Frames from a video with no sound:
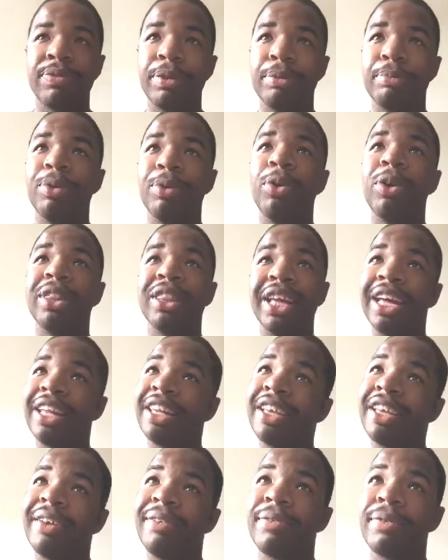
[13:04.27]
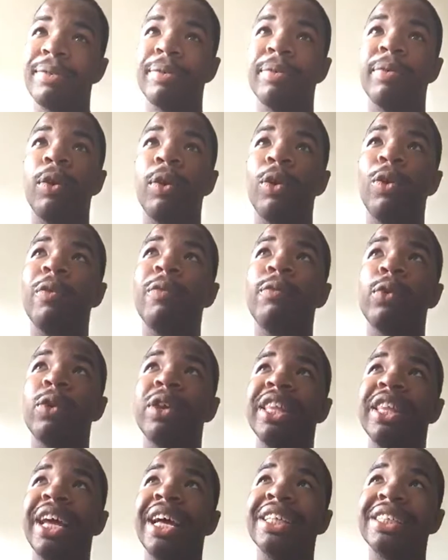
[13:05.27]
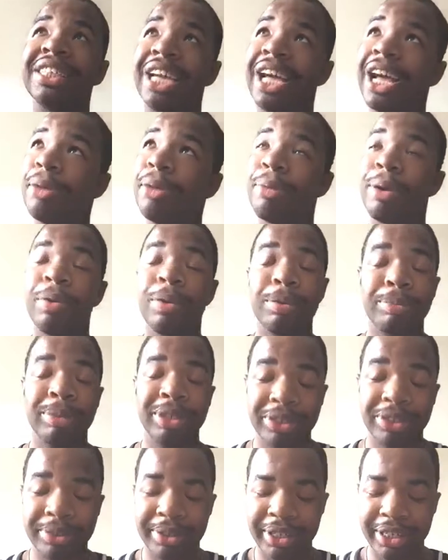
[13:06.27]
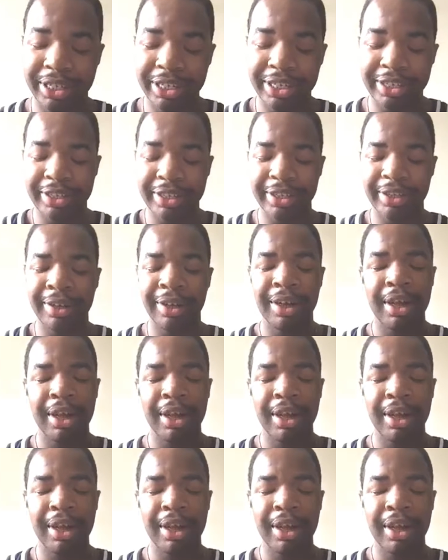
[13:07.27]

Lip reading: from on that day, for that time, I won't be doing anything.